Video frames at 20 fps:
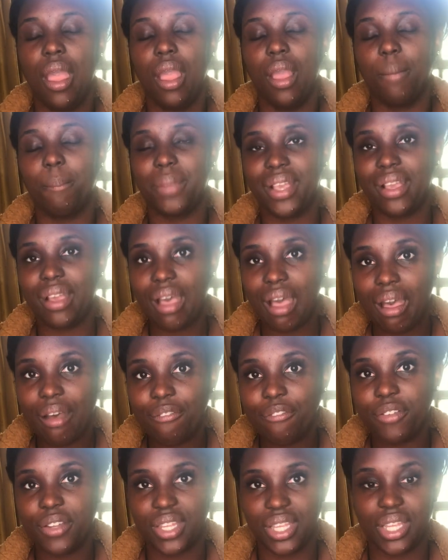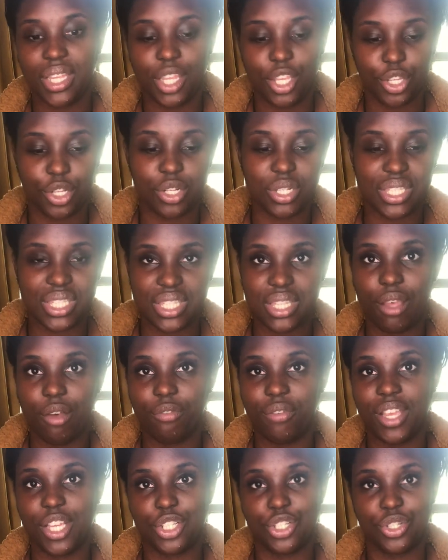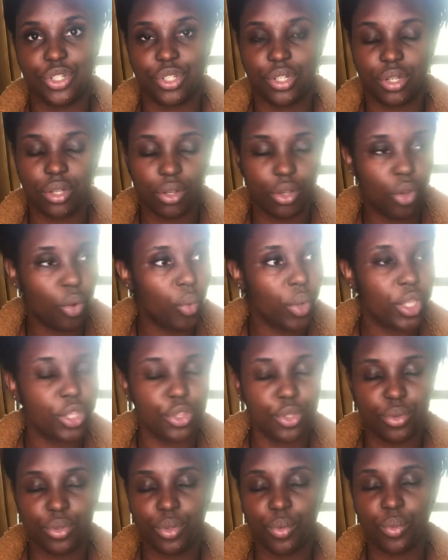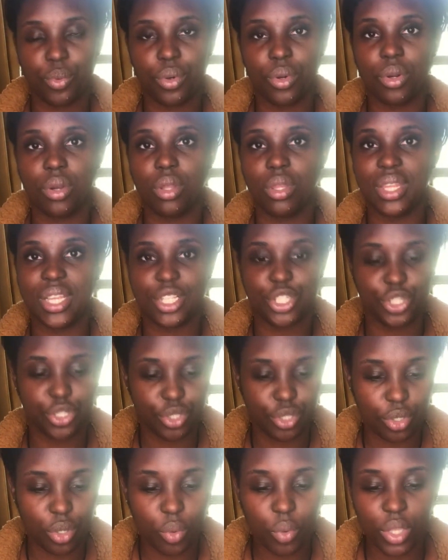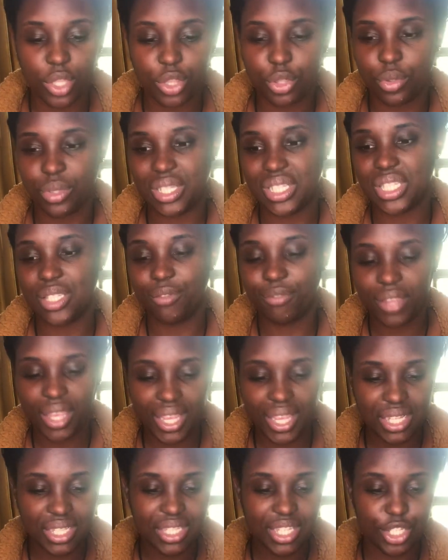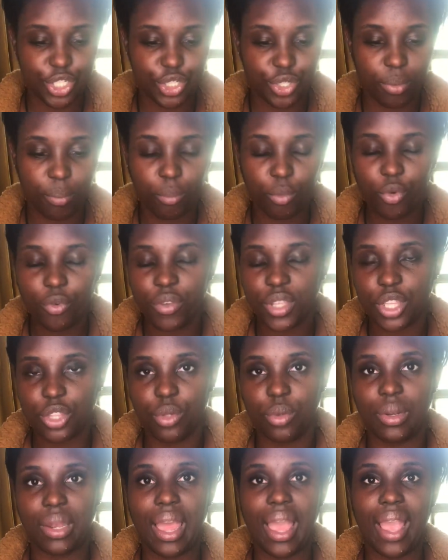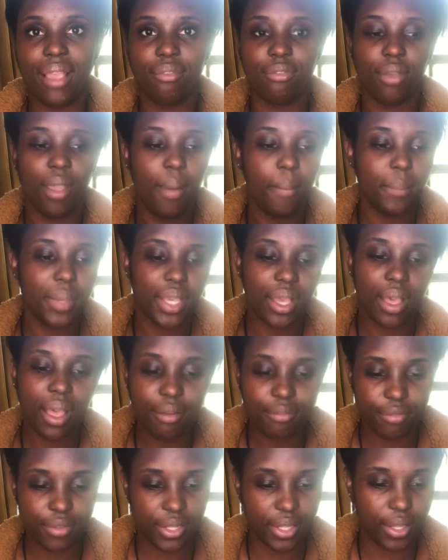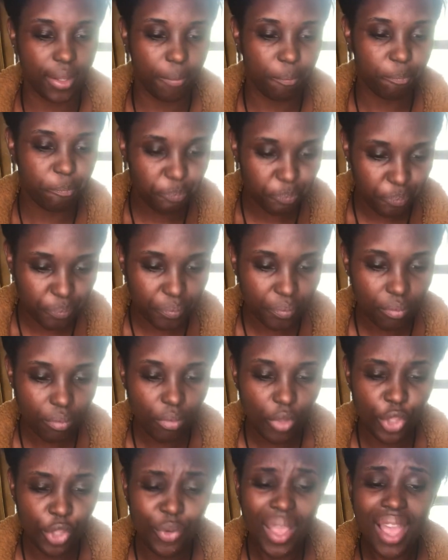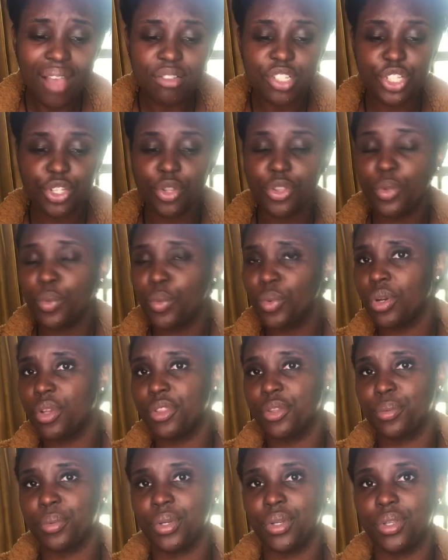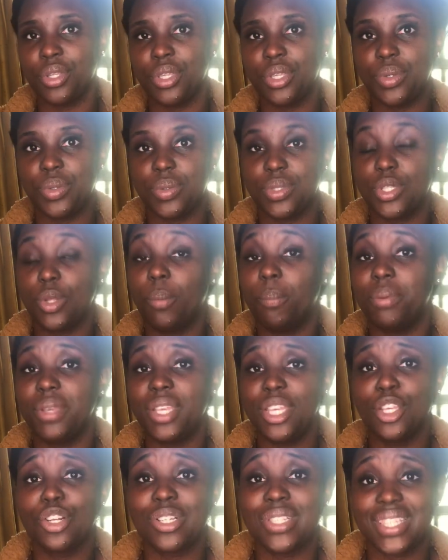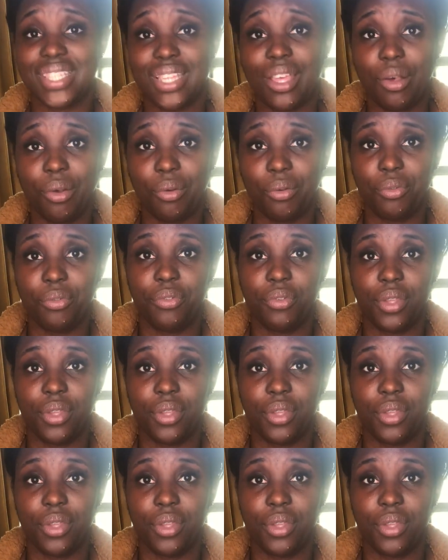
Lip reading: Be confident in yourself as you're going through the world, as you're going through this phase, as you're moving through life. Be confident. You have show the world the real you. So be yourself.